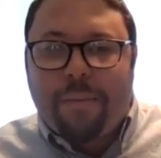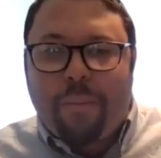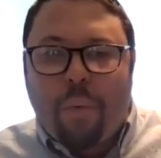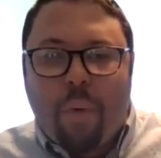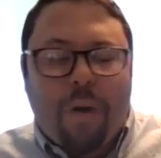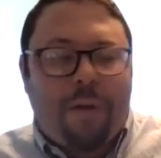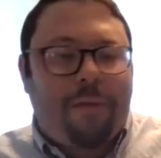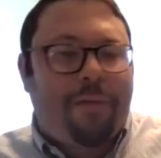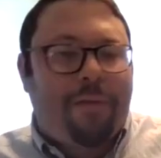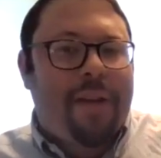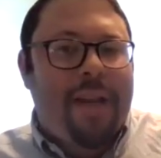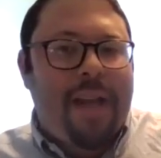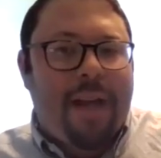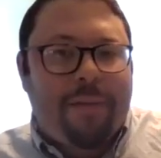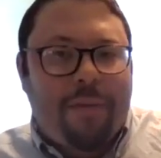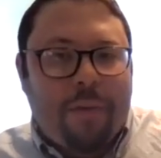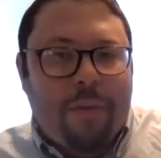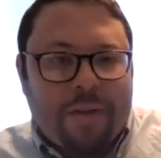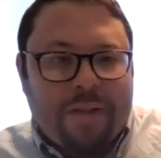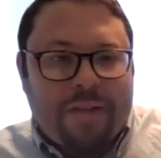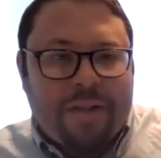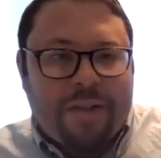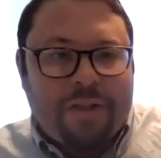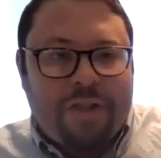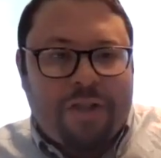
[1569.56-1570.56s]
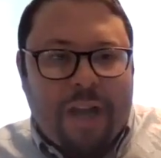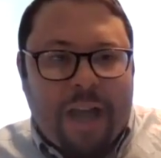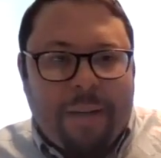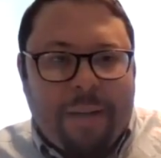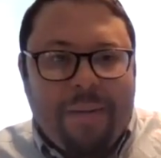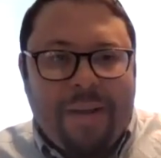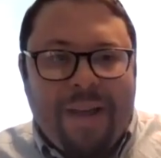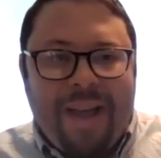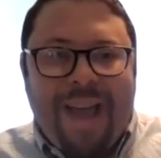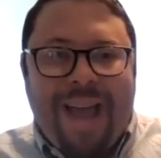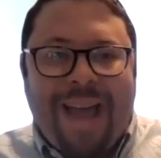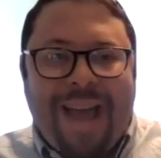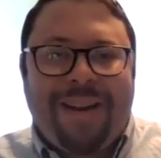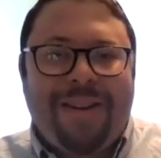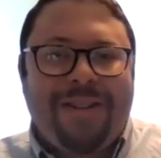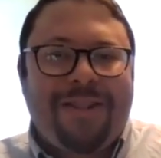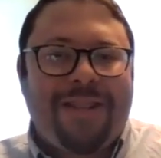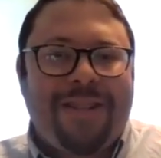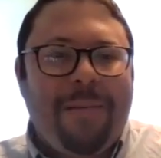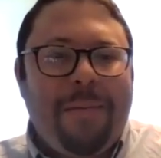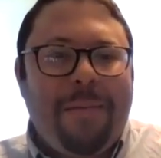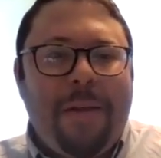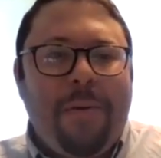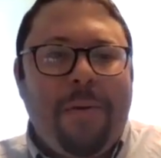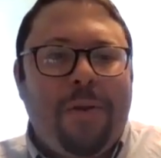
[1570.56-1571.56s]
more for the Avodas Hashem, and there's
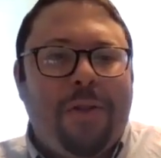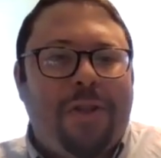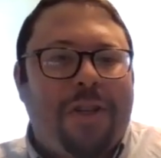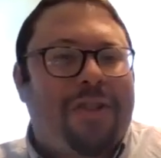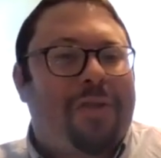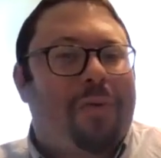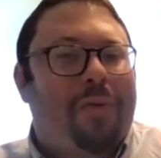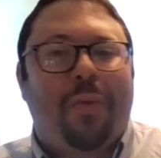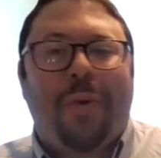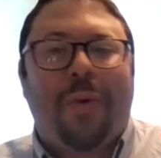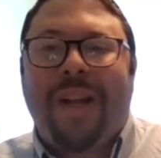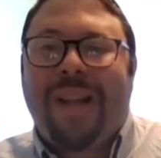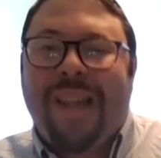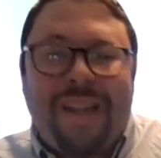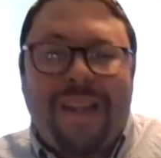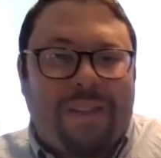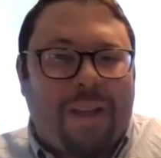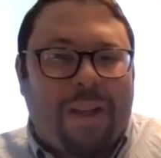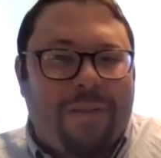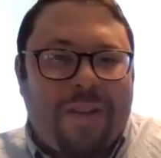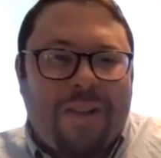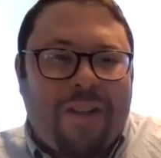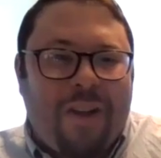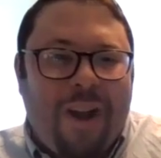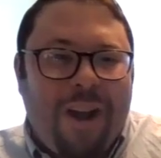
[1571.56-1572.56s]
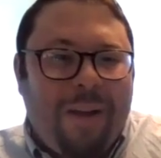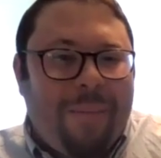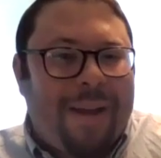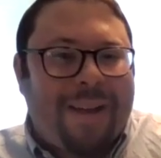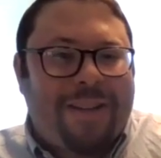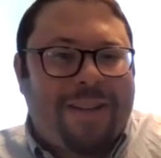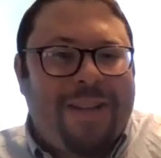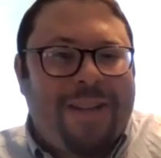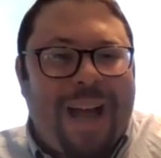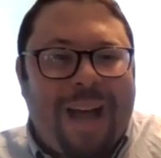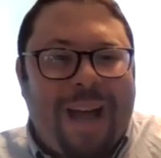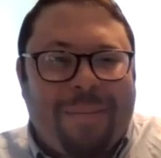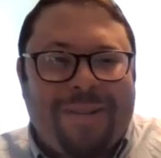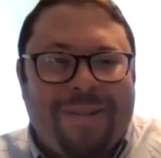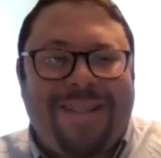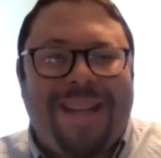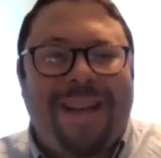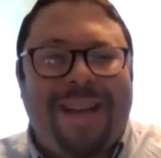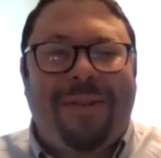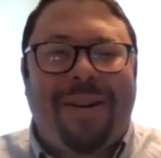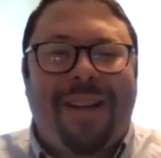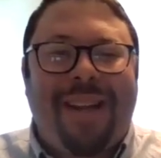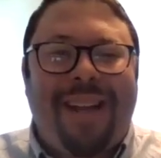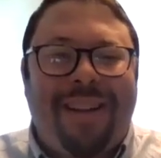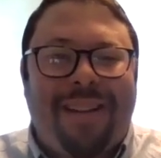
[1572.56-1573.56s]
some people who just really love a Karmach Shabbos.
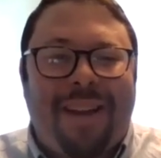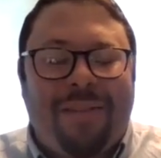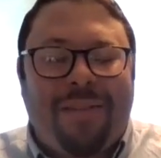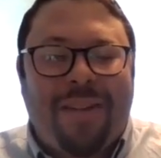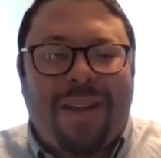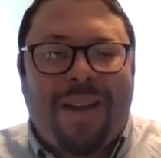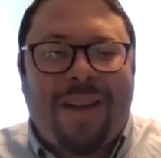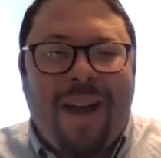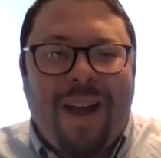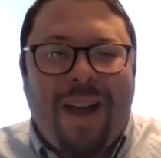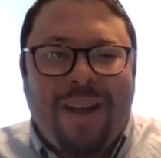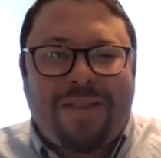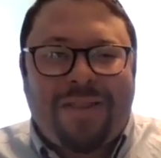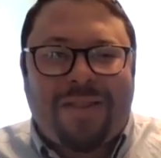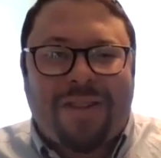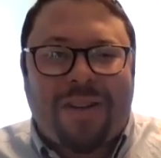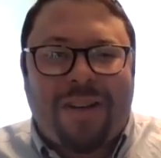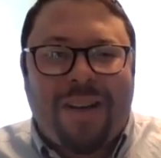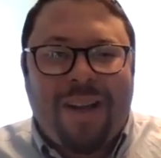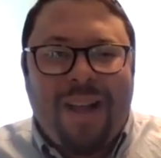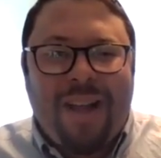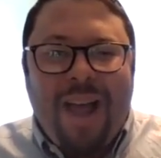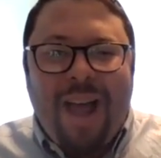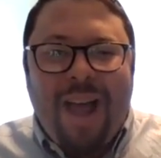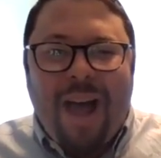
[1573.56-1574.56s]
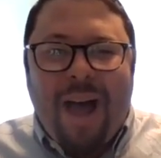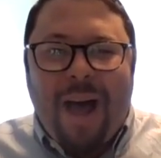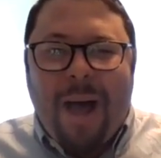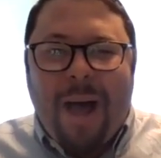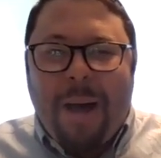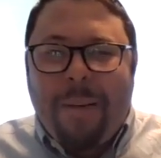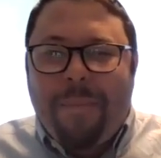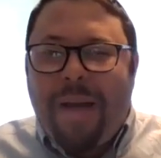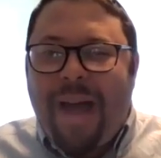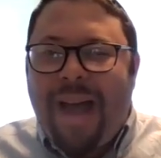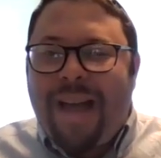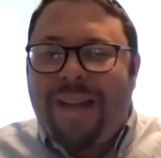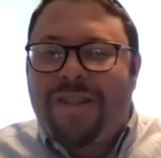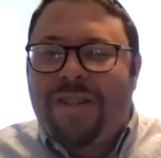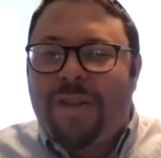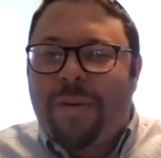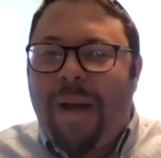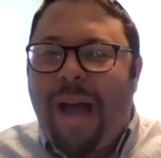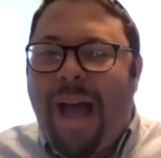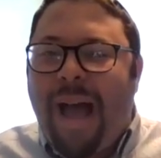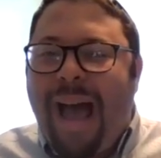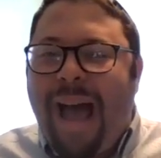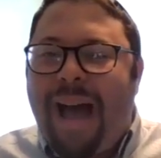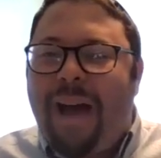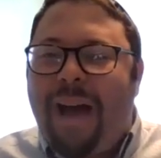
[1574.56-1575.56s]
They really love the concert. And
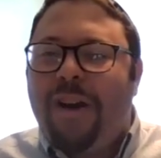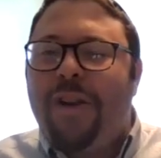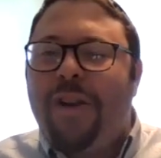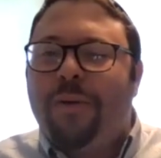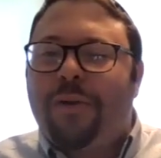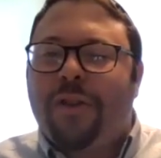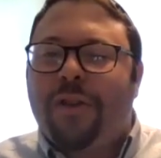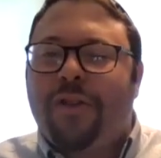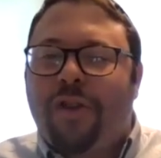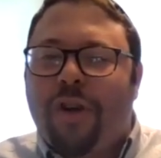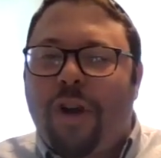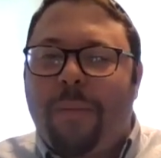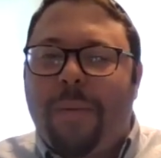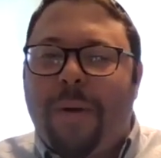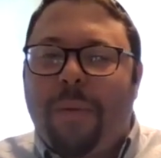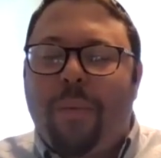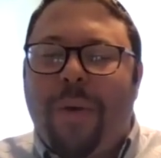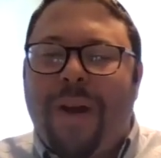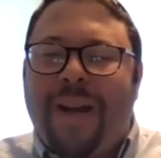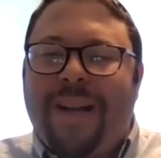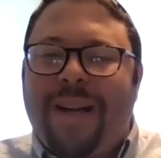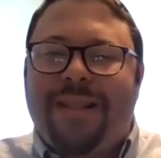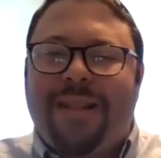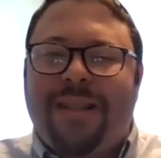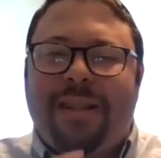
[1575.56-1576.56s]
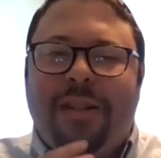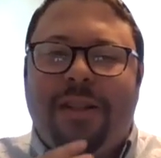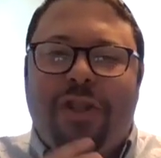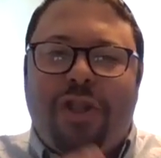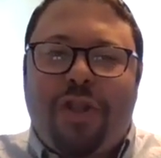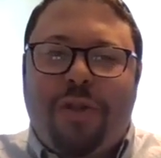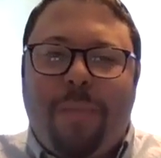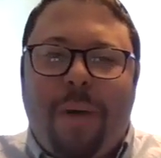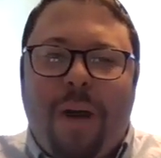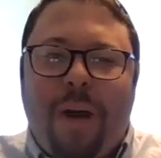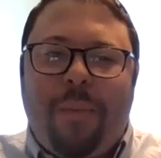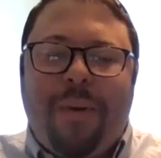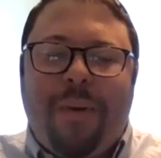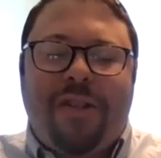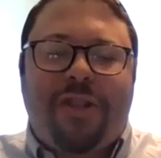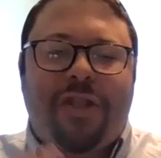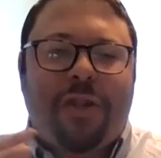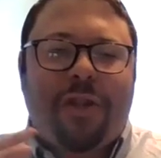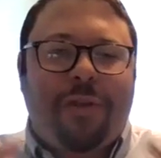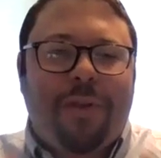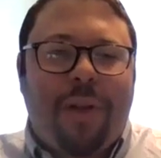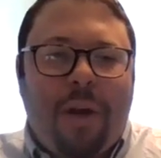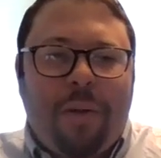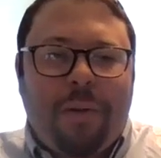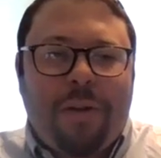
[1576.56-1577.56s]
so how do you determine when it's Lishma, when
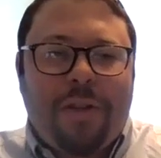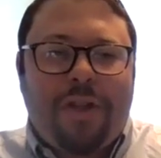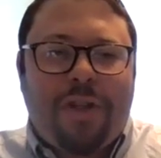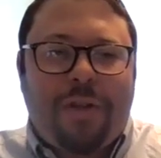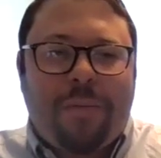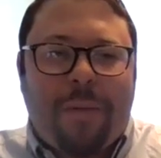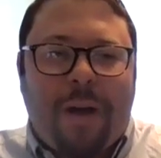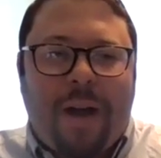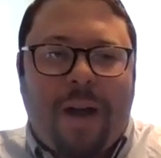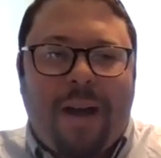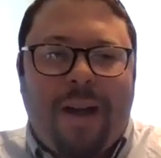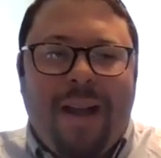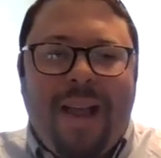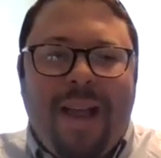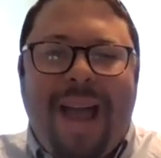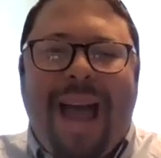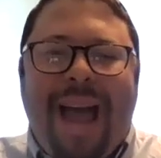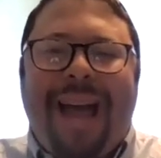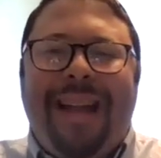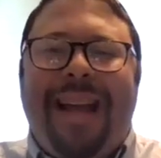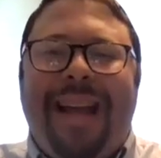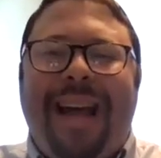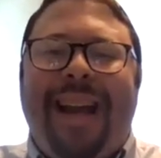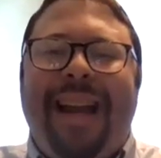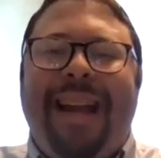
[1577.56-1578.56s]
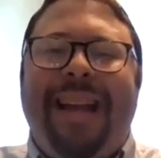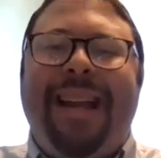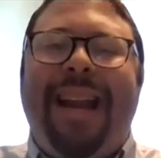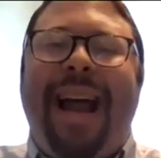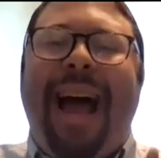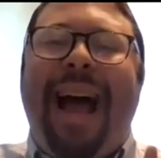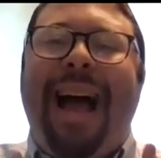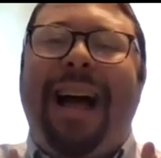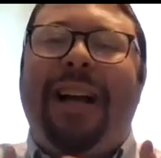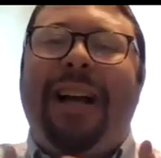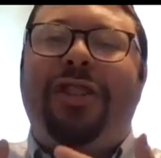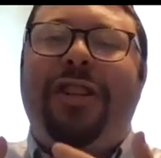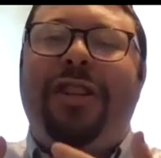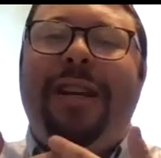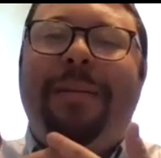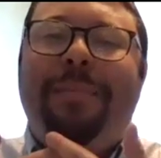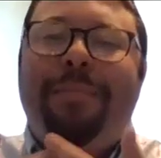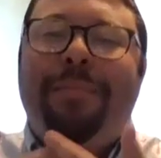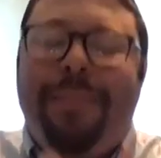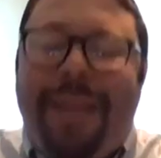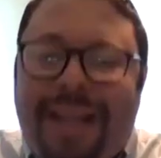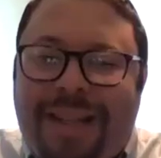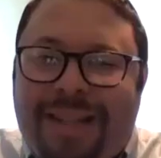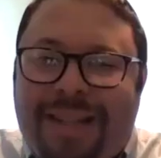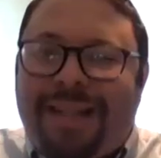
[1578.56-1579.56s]
Shalol Lishma, and that it actually
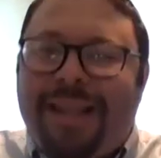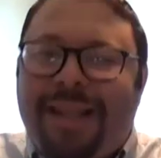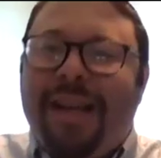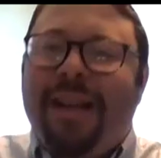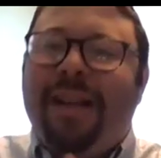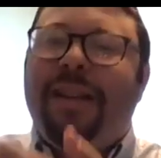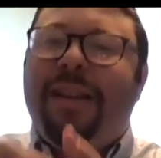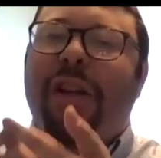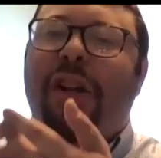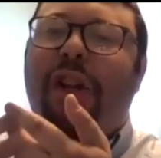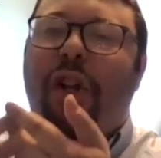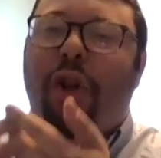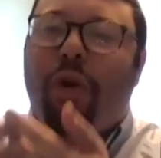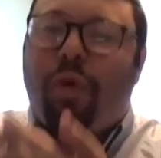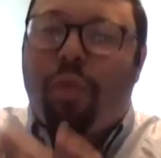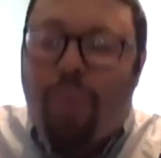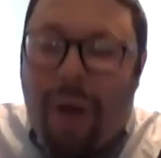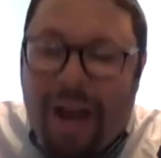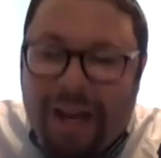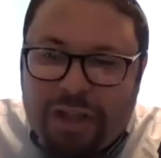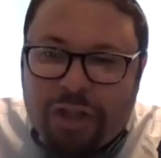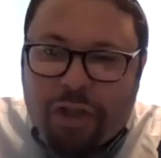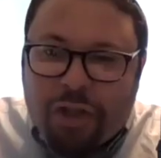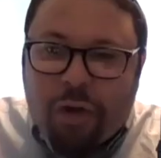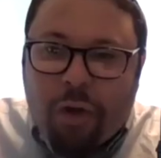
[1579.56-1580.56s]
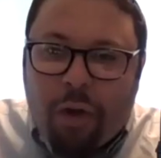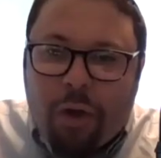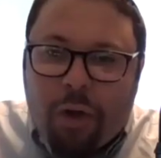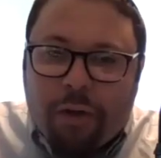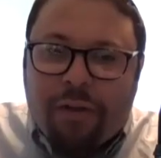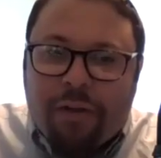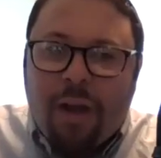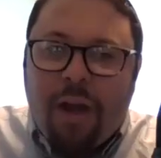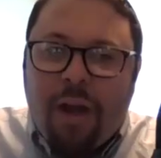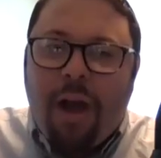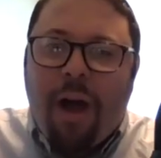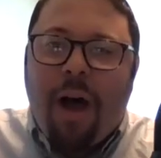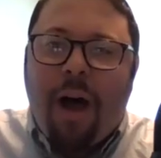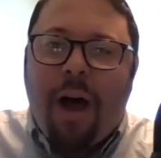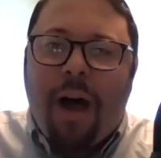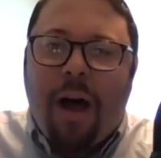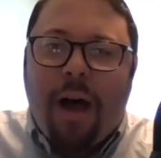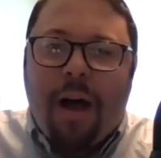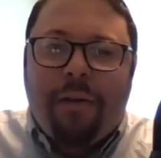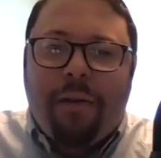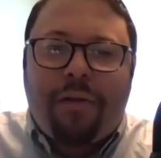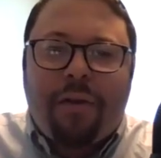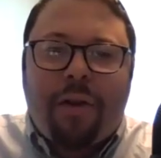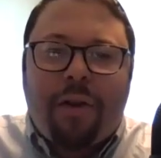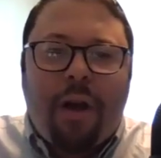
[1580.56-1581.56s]
meets the threshold
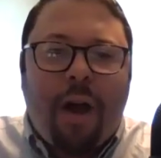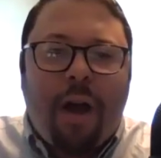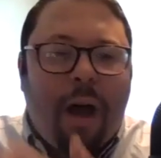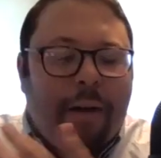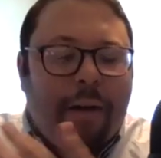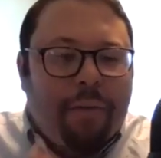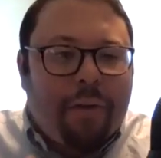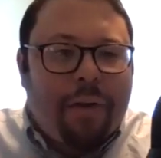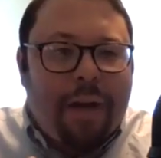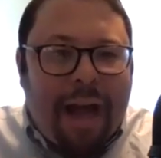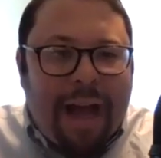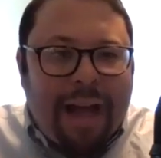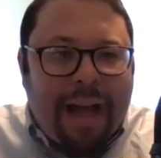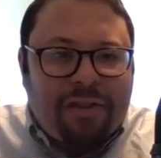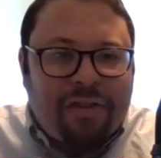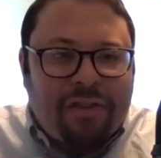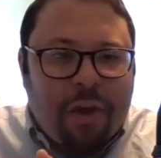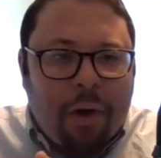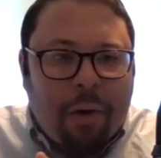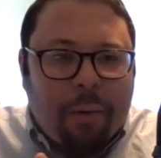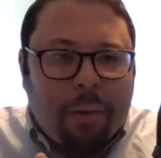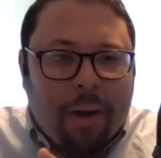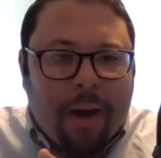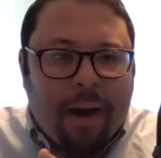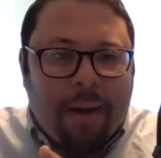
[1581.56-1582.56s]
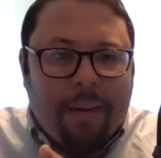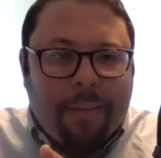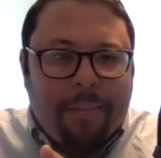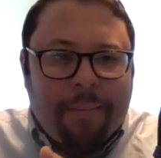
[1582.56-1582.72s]
of Kavod HaTorah?